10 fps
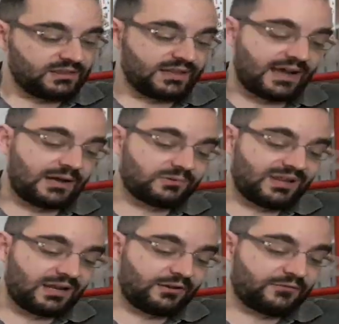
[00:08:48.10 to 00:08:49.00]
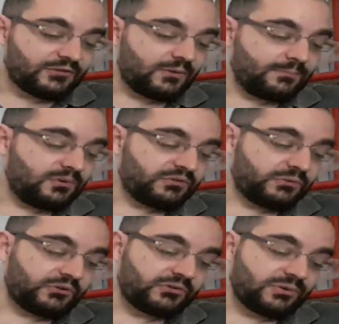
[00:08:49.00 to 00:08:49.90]
The outline of some
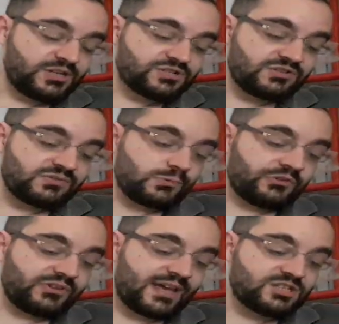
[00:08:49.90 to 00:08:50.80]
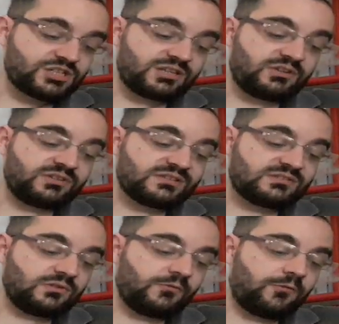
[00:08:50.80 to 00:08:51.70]
monstrous creatures was etched on the
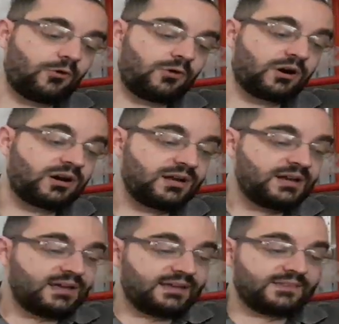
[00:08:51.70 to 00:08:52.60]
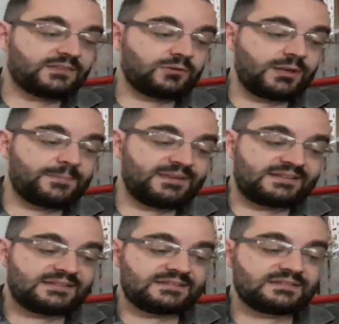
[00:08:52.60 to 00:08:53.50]
stone floor in 3
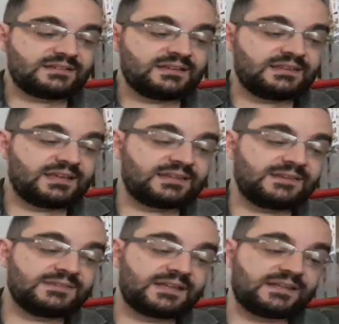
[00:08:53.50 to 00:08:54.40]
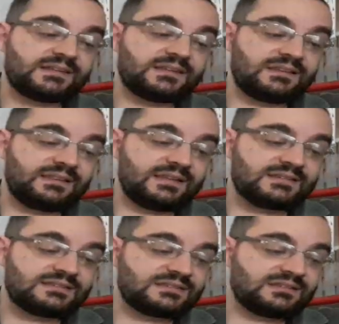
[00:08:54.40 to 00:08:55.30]
places, indicating that at
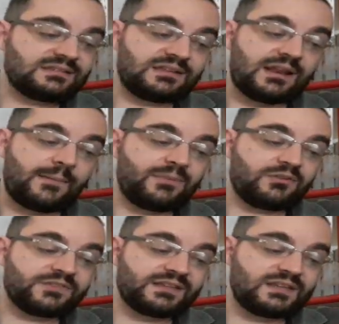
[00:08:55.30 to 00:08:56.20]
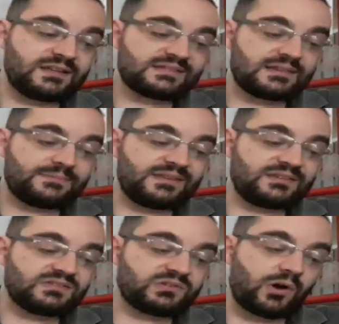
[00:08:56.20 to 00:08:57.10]
least the number of the things had been
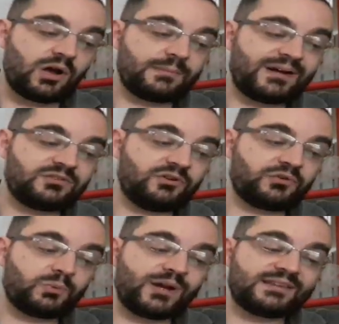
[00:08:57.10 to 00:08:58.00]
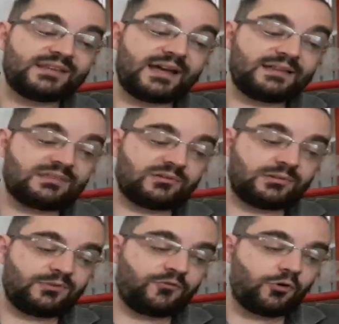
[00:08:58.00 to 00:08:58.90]
destroyed by those who had
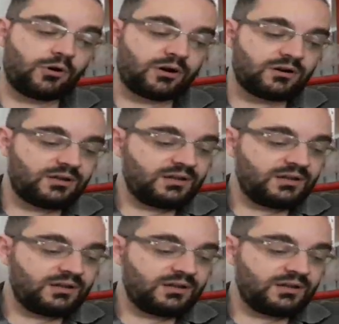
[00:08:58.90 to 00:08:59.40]
entered before.